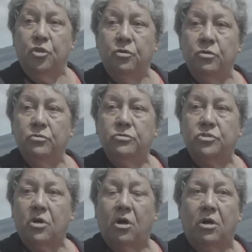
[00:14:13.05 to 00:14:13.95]
you
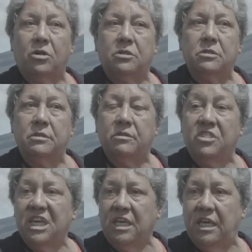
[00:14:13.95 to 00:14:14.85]
lose all
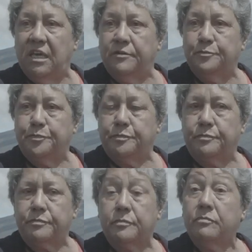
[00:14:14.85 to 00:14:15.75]
thinking.
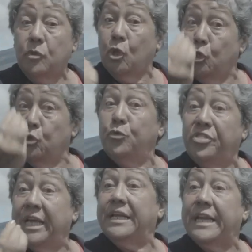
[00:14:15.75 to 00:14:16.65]
You
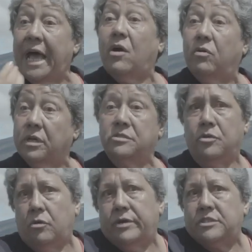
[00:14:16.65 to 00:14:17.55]
think now, because
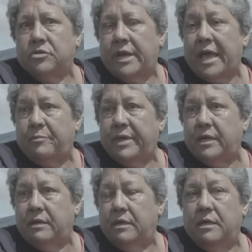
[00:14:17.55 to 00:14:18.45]
you know what's going to happen.
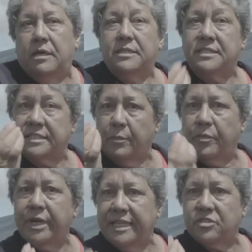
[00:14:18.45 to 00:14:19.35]

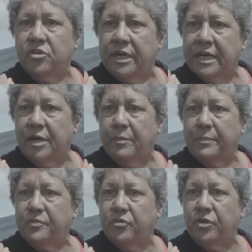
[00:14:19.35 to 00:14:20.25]
Somebody's going to come
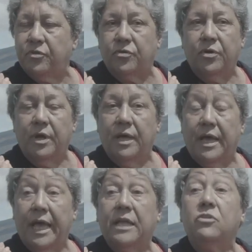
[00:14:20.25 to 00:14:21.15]
up to you
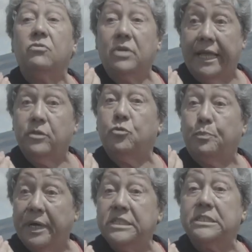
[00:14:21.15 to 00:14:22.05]
and you like to
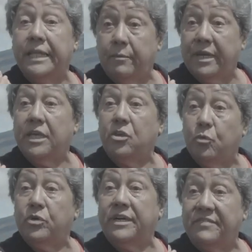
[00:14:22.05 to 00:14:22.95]
punch them like
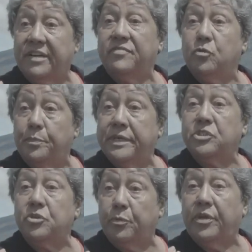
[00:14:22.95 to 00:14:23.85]
you would have loved to
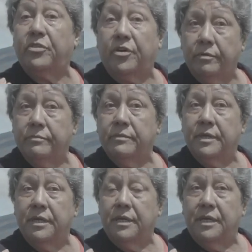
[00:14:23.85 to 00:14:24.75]
punch your brother.
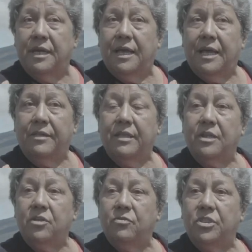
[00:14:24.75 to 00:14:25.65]
And
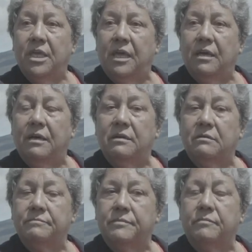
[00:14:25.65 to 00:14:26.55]
then you think,
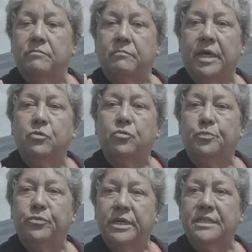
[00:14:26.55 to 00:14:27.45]
my
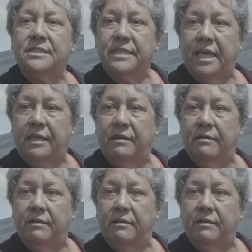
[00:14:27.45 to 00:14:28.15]
kupuna said,